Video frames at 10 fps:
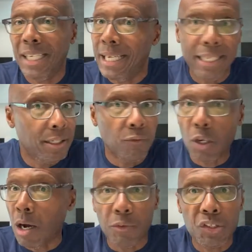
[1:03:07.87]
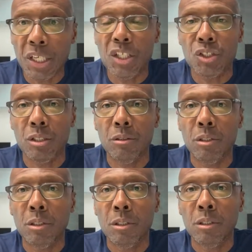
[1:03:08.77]
End of conversation.
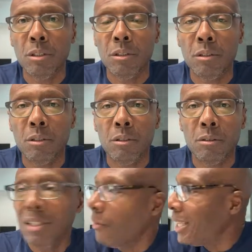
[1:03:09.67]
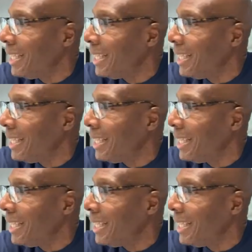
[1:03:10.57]
There